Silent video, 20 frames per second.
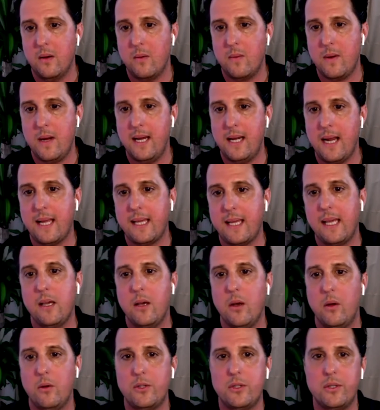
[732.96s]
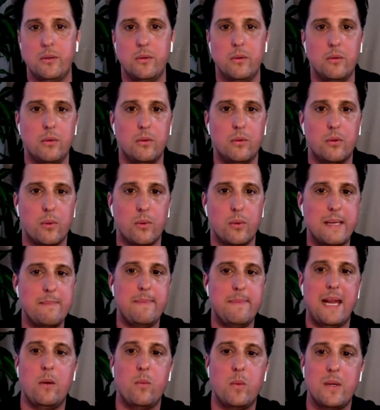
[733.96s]
Right. I can go to Green
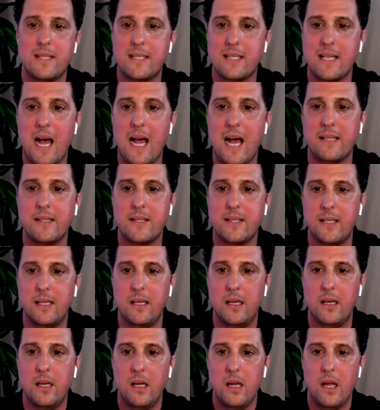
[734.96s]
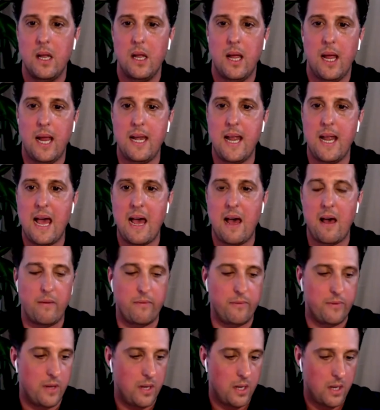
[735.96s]
Bay, Wisconsin, and
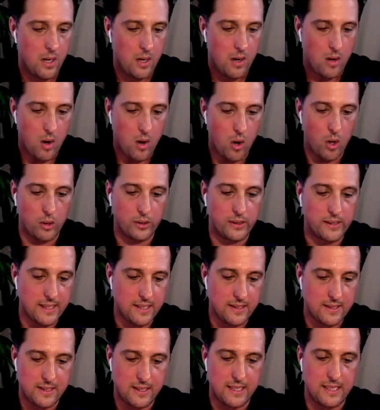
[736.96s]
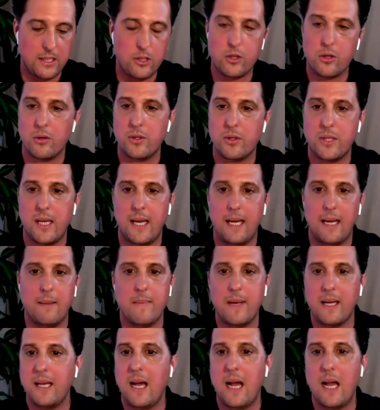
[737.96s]
have all these teachers saying, oh
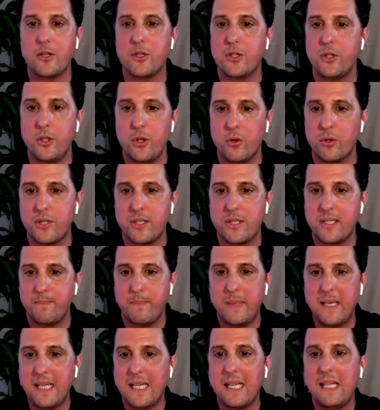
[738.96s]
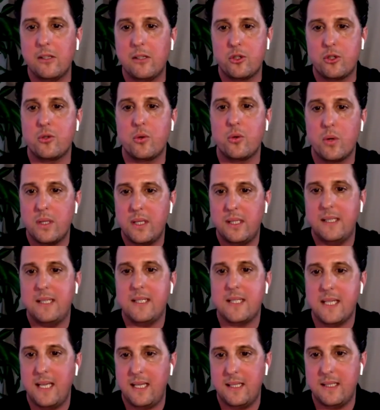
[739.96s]
my gosh, you're speaking the story that
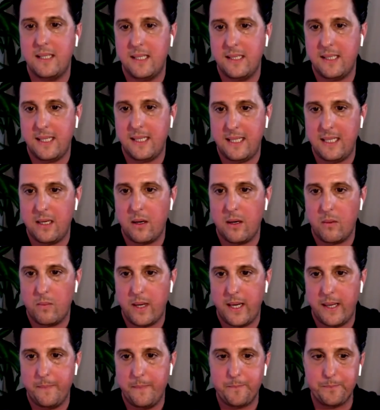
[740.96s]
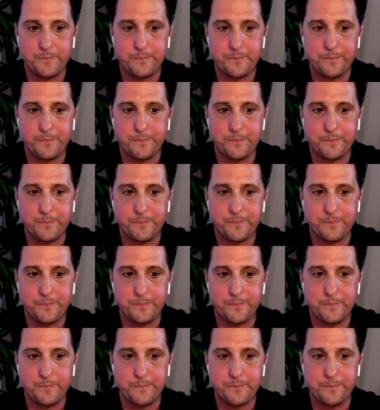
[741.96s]
these kids need to hear. Right.